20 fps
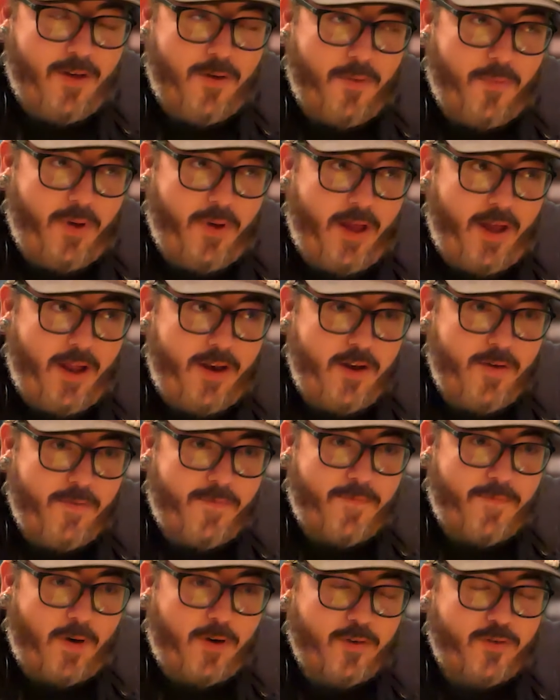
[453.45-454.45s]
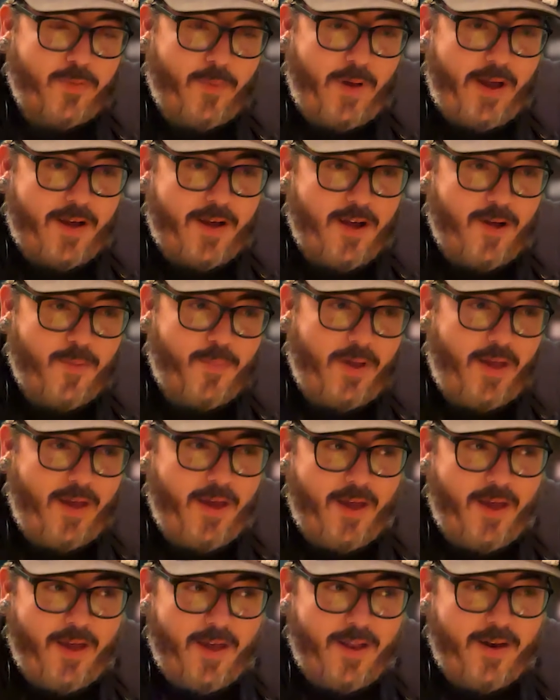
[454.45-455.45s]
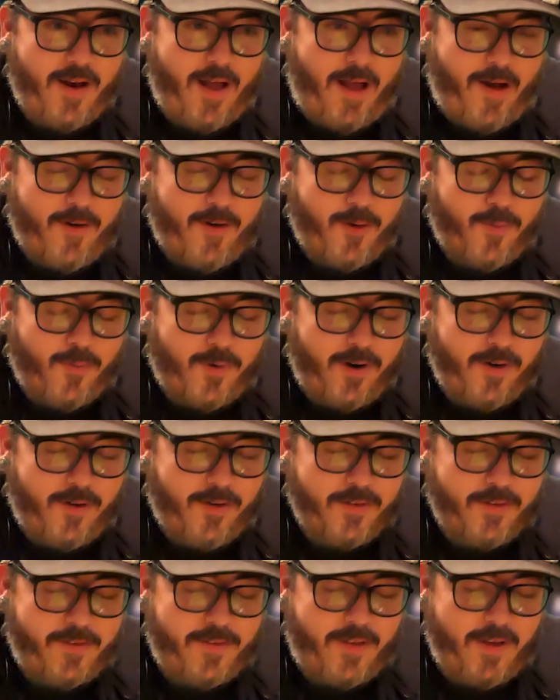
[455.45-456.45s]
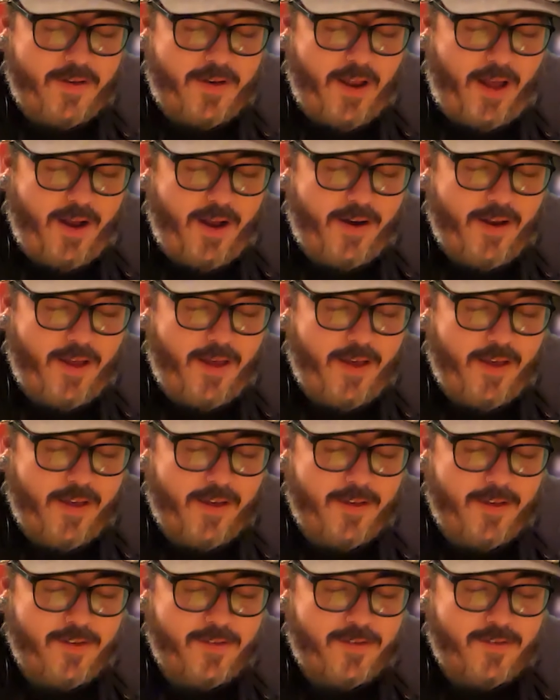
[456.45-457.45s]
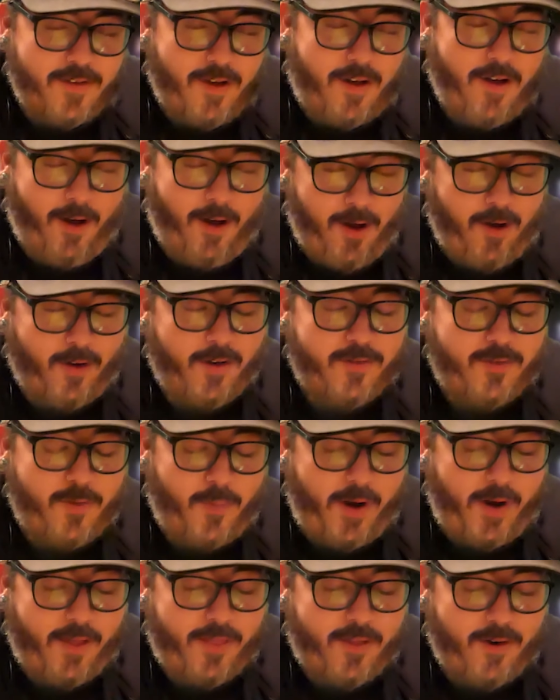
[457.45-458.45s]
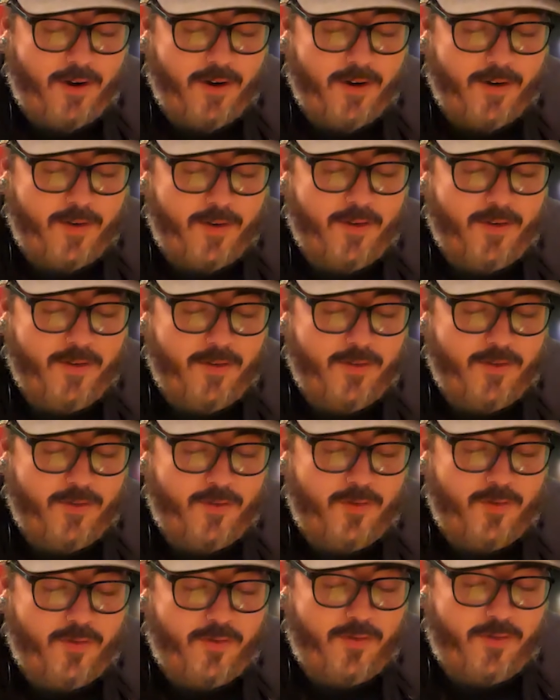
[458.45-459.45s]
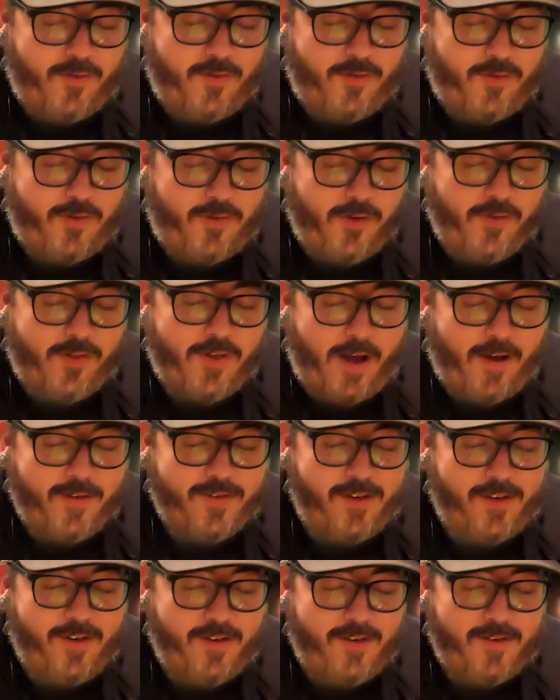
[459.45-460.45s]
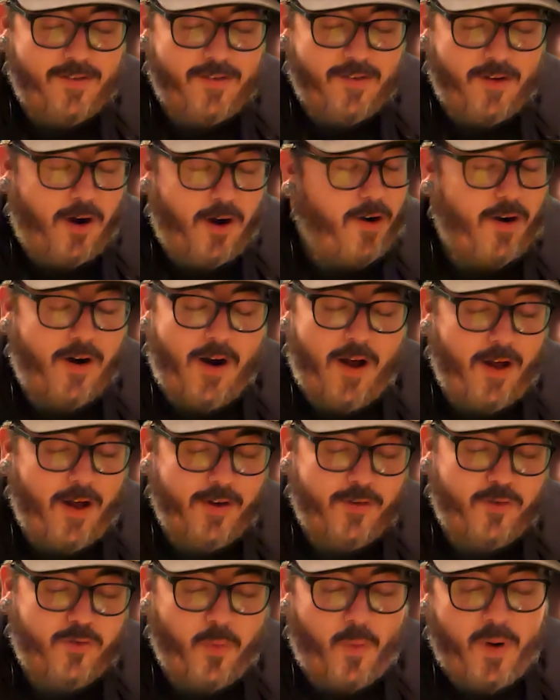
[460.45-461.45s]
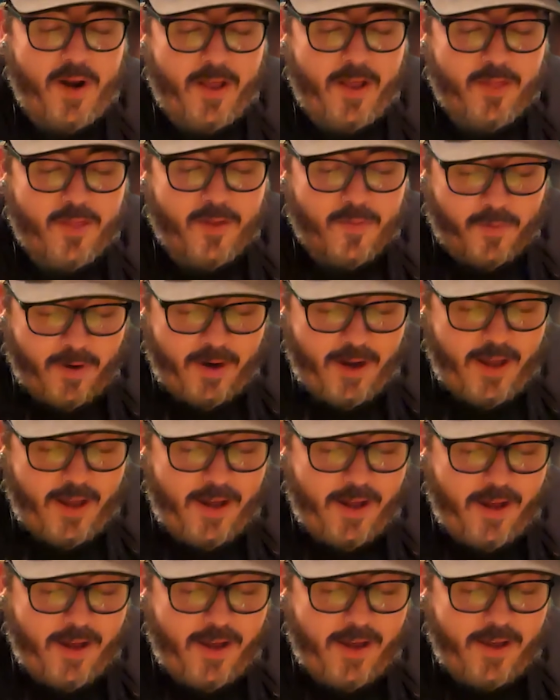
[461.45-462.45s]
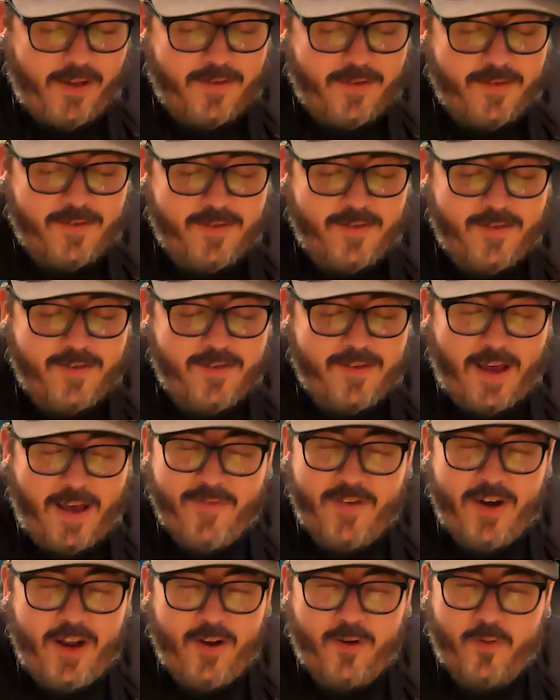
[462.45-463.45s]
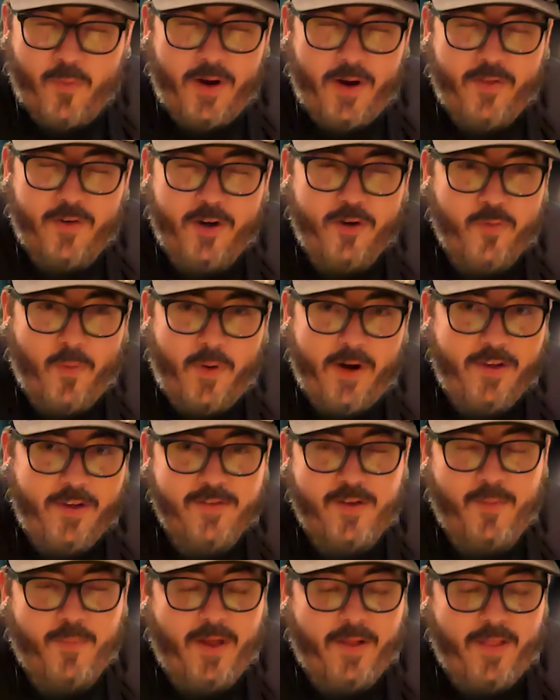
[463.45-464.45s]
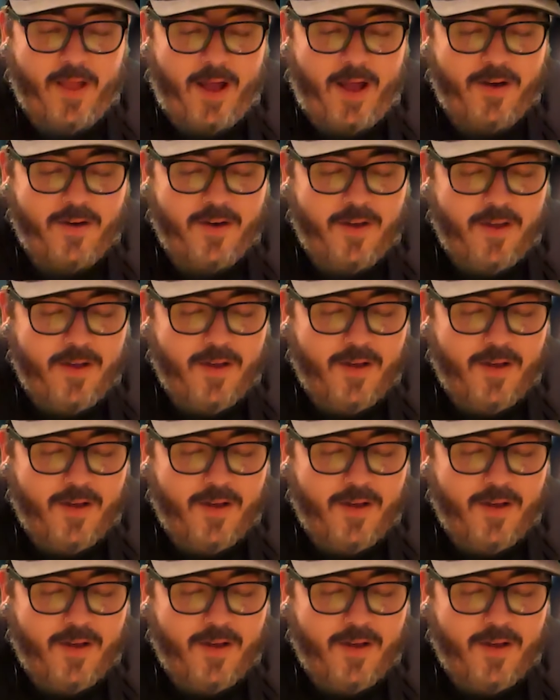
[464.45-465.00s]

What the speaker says: When you first wake up in Outer Worlds, the date is August 23rd, 2370, 2320, something like that.